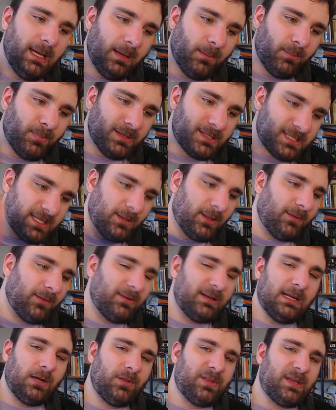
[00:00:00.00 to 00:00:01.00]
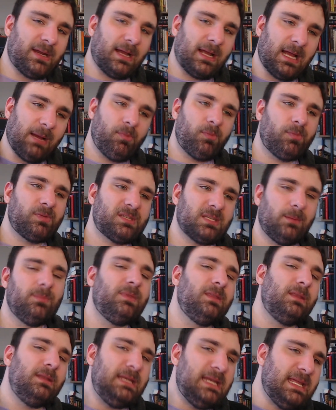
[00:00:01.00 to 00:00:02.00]
still, every now and then I come up with
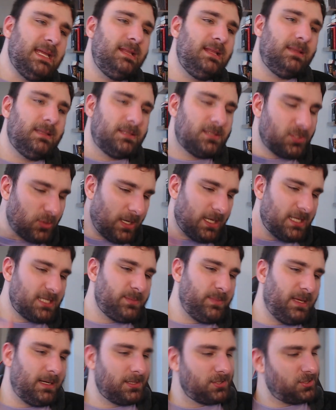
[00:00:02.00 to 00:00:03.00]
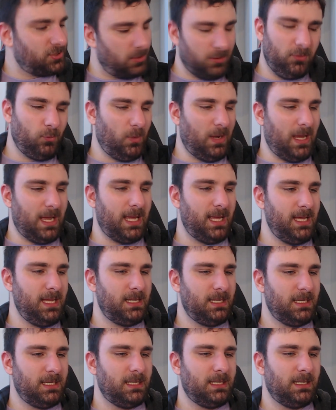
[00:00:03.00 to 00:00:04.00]
something neat that strikes me in a certain way,
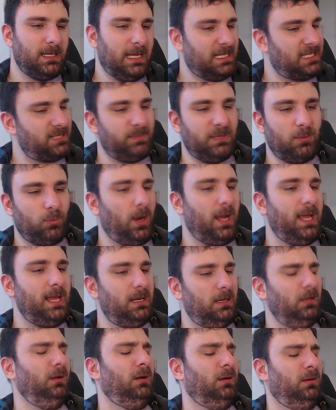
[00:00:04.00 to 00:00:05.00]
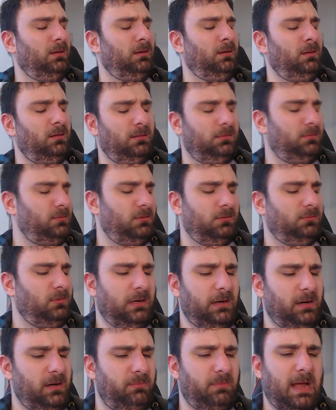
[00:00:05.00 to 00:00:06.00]
hits me right
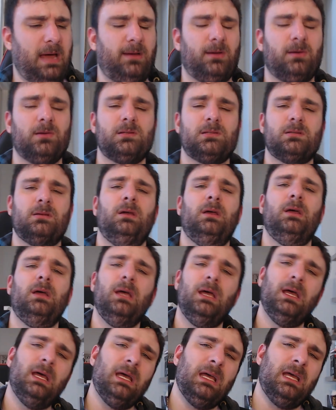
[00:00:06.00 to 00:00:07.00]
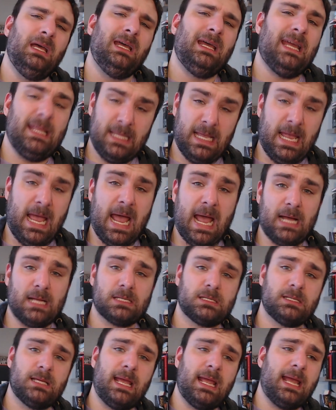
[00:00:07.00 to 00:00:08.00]
where it matters, in the
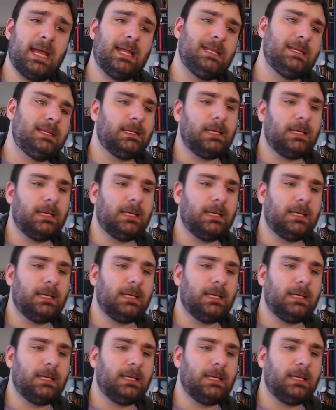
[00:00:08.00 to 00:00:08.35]
ass. And